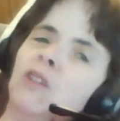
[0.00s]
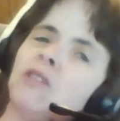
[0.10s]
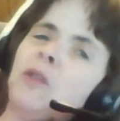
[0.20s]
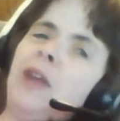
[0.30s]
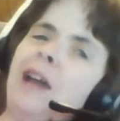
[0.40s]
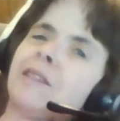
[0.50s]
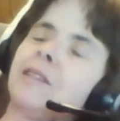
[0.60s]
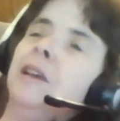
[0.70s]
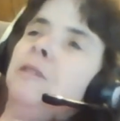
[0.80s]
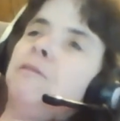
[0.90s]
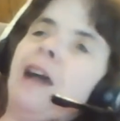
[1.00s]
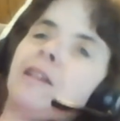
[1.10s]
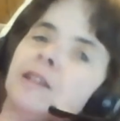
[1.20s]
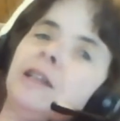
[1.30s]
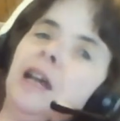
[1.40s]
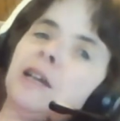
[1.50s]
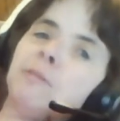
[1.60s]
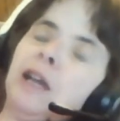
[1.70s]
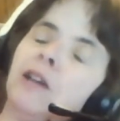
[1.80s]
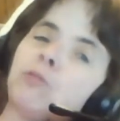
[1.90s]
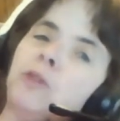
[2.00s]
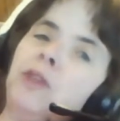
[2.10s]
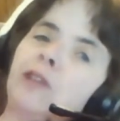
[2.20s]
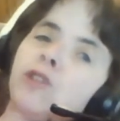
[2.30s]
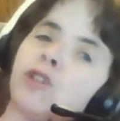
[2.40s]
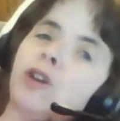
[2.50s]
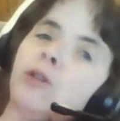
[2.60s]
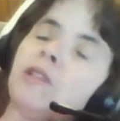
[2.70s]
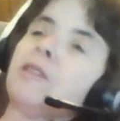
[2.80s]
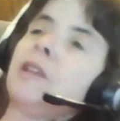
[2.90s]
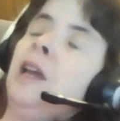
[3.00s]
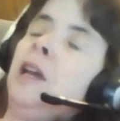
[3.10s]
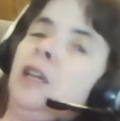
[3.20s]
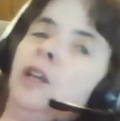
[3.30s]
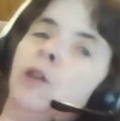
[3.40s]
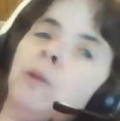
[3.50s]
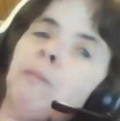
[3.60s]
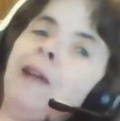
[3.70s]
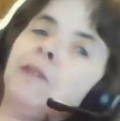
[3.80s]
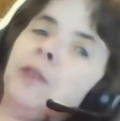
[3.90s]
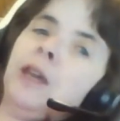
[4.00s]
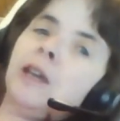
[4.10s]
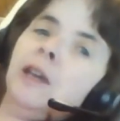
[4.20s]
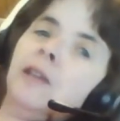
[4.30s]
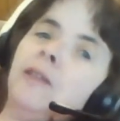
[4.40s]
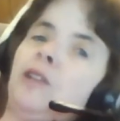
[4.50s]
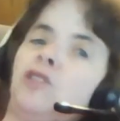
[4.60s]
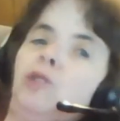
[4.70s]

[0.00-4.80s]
so that's fascinating, because what that shows is, we might think that